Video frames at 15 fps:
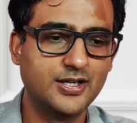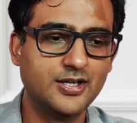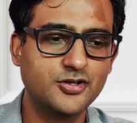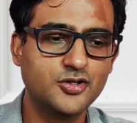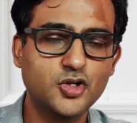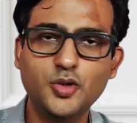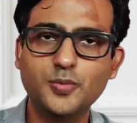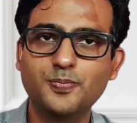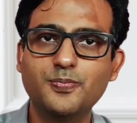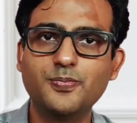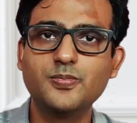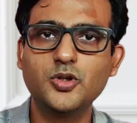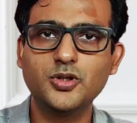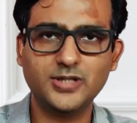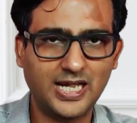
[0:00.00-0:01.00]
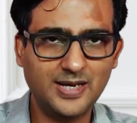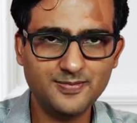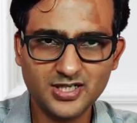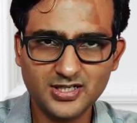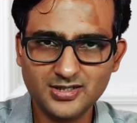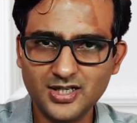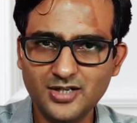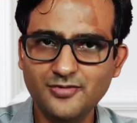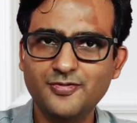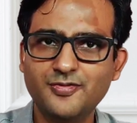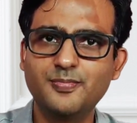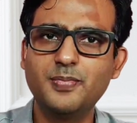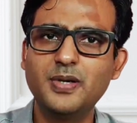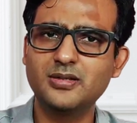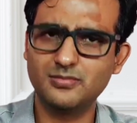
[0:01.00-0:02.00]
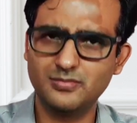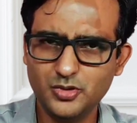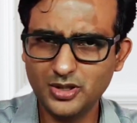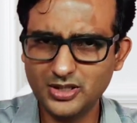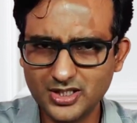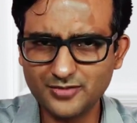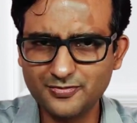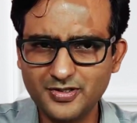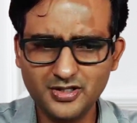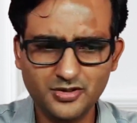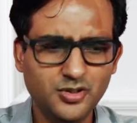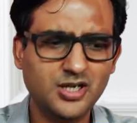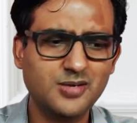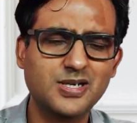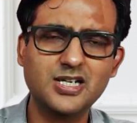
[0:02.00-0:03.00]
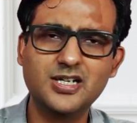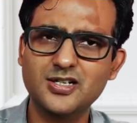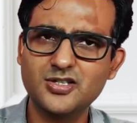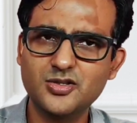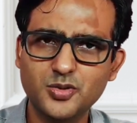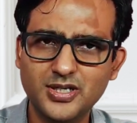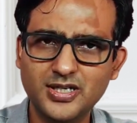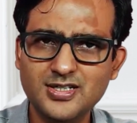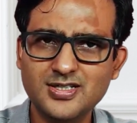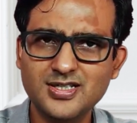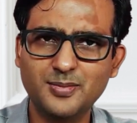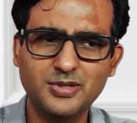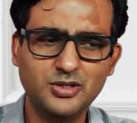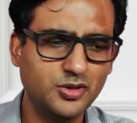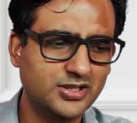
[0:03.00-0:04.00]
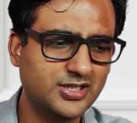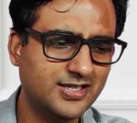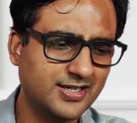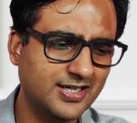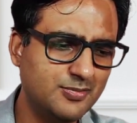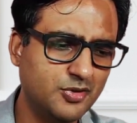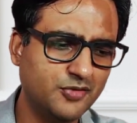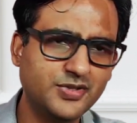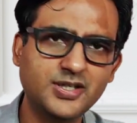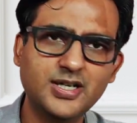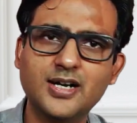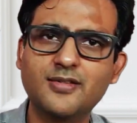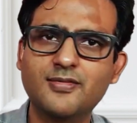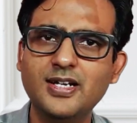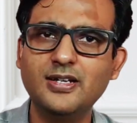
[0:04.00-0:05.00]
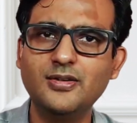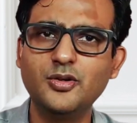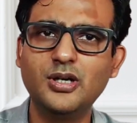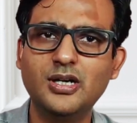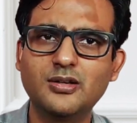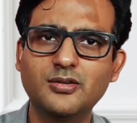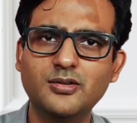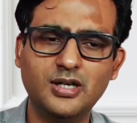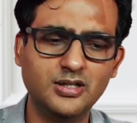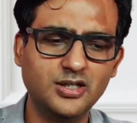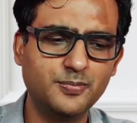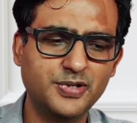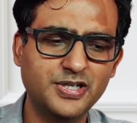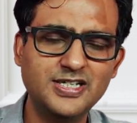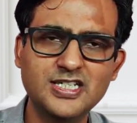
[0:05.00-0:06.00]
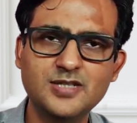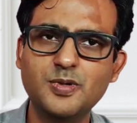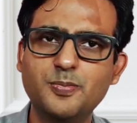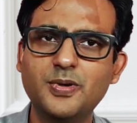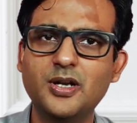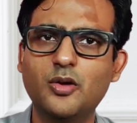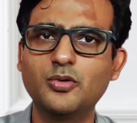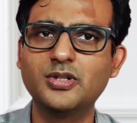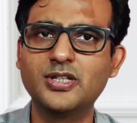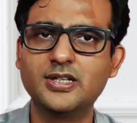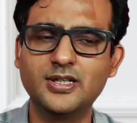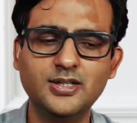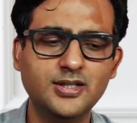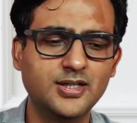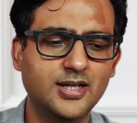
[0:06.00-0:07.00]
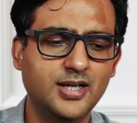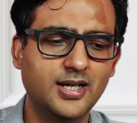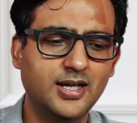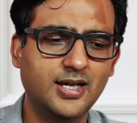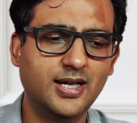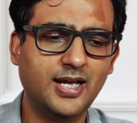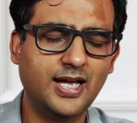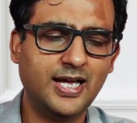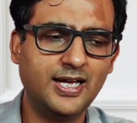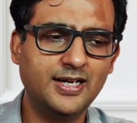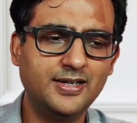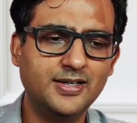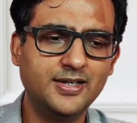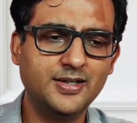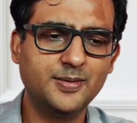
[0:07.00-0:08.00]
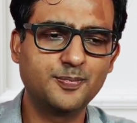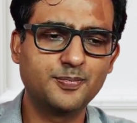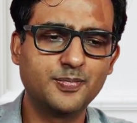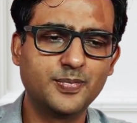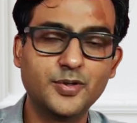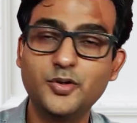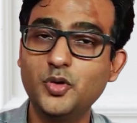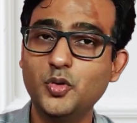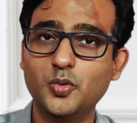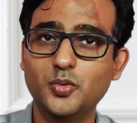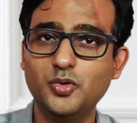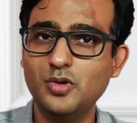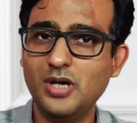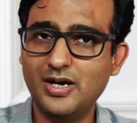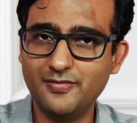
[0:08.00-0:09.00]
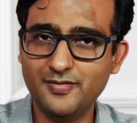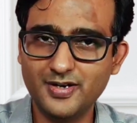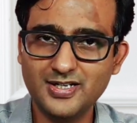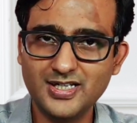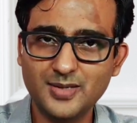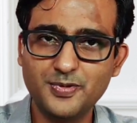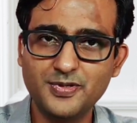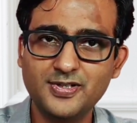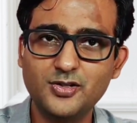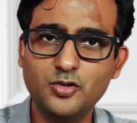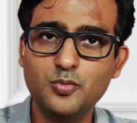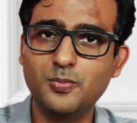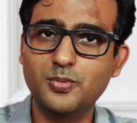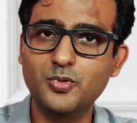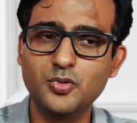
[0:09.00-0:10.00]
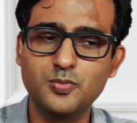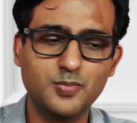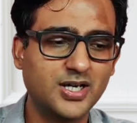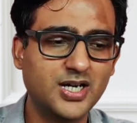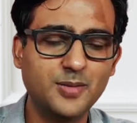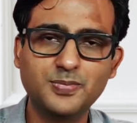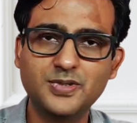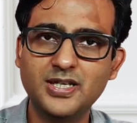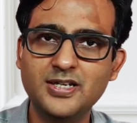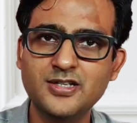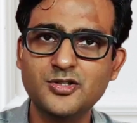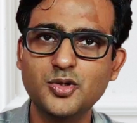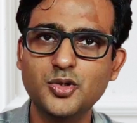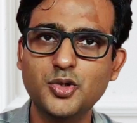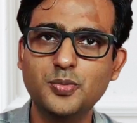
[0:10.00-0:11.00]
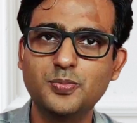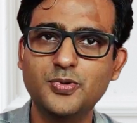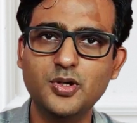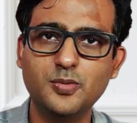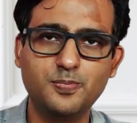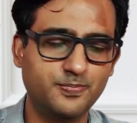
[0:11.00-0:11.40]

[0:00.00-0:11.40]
So, so times are tough, but you are tougher. You are medical students. I mean, you are the cream of the country. You are you are the brainiest people out there. And uh, you you have great capacity to, to mug up things, to you know